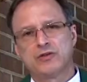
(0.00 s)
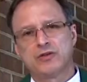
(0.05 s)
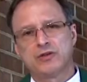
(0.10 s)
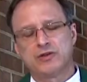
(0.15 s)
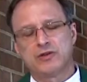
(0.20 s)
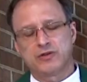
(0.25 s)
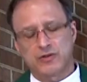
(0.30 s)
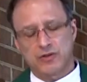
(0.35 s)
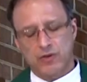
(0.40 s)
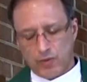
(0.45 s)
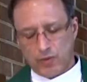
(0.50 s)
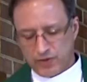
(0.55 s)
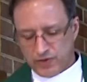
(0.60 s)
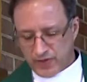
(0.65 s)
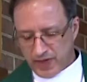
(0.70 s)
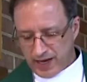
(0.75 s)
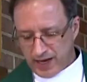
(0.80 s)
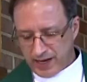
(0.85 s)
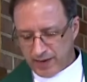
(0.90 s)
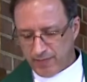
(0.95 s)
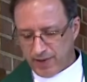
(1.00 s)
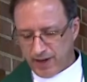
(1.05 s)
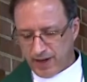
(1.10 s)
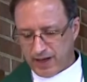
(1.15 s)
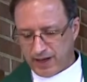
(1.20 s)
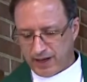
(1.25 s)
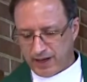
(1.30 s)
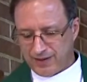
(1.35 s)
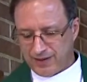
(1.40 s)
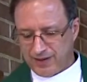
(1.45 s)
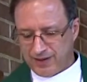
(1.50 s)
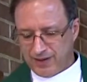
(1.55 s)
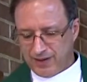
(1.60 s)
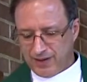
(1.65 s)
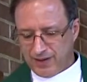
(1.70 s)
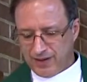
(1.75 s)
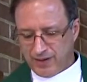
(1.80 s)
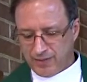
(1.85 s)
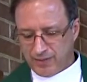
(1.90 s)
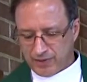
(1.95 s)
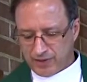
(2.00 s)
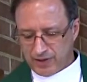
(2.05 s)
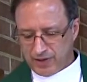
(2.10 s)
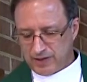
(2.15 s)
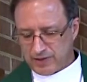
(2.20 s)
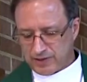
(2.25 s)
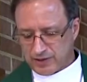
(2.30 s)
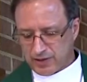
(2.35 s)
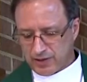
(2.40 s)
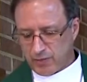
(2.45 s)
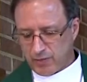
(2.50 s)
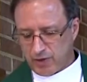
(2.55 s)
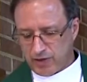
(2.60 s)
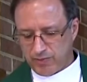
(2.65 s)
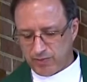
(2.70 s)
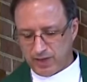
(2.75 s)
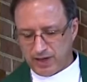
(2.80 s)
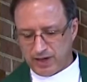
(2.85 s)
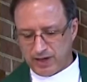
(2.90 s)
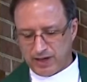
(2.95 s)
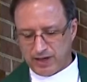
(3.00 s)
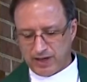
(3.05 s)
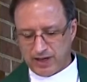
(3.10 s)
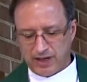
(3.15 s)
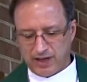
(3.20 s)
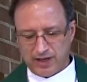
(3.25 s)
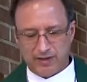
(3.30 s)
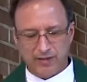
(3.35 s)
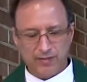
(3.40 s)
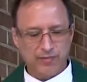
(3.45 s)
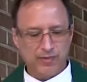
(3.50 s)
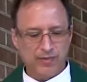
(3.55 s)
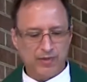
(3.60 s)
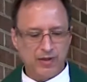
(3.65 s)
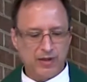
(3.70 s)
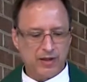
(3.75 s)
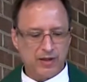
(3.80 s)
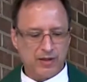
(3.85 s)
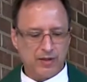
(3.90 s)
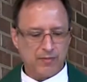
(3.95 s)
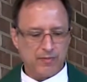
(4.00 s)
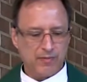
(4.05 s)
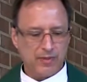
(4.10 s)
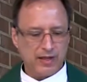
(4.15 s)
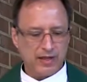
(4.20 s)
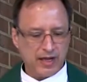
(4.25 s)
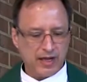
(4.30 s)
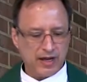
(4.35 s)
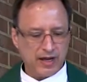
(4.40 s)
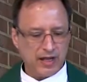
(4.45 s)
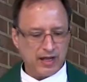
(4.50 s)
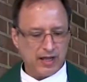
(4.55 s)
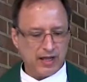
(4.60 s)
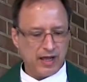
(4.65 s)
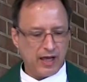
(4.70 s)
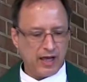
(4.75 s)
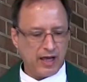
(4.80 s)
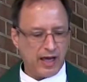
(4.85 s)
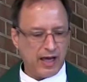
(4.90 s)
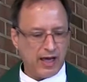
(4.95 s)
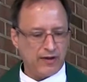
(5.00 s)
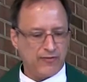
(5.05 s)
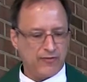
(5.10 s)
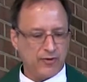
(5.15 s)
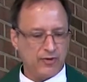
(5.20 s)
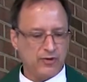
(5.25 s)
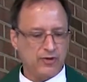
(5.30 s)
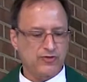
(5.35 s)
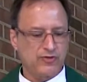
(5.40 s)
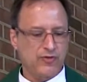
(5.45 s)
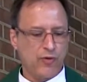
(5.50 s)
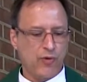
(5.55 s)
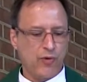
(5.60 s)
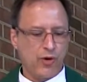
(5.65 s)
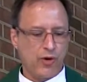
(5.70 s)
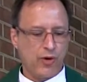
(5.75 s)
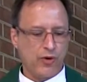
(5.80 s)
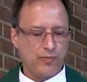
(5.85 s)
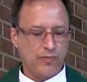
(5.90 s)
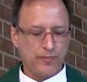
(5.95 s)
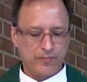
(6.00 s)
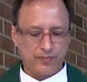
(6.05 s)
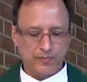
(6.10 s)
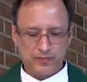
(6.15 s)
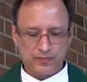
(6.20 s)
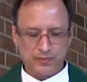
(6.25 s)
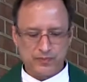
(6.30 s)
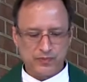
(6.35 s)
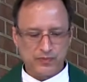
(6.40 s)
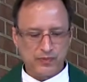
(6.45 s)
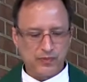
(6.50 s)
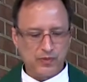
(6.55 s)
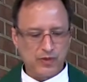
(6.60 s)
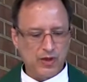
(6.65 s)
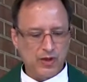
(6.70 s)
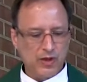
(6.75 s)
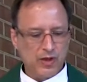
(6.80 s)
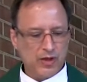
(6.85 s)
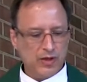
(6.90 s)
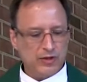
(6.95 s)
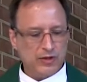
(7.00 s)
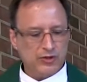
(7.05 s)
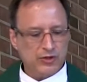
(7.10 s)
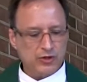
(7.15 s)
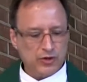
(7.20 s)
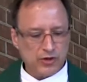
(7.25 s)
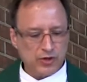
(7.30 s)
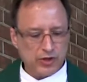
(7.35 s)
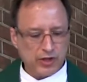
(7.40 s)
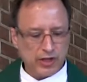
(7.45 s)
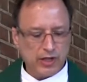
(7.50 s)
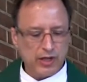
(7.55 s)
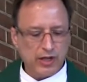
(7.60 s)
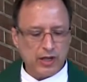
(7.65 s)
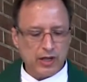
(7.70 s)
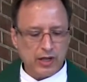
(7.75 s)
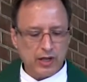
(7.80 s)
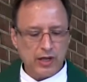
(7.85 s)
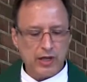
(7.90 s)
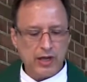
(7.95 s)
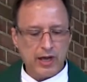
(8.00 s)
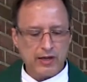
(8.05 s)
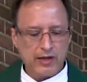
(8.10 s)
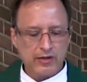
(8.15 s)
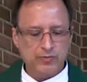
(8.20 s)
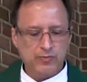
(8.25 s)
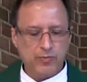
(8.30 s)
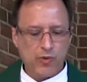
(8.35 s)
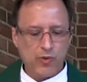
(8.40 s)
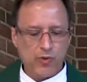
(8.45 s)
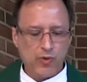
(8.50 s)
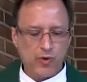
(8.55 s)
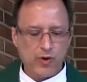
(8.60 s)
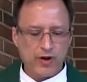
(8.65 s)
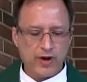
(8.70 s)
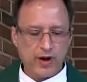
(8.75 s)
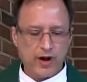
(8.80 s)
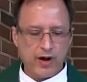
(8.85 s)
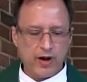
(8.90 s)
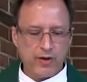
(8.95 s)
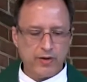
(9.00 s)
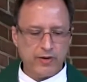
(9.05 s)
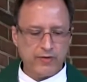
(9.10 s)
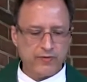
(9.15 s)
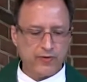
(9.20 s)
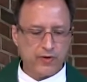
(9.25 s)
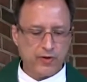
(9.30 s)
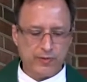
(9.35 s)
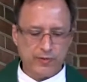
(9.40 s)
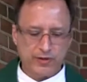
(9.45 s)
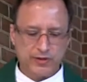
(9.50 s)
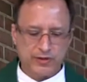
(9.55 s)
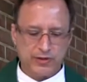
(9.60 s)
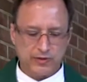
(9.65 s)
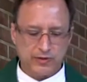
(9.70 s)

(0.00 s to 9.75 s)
So with that in mind, please look with me again, beginning at verse 4. Surely he has borne our infirmities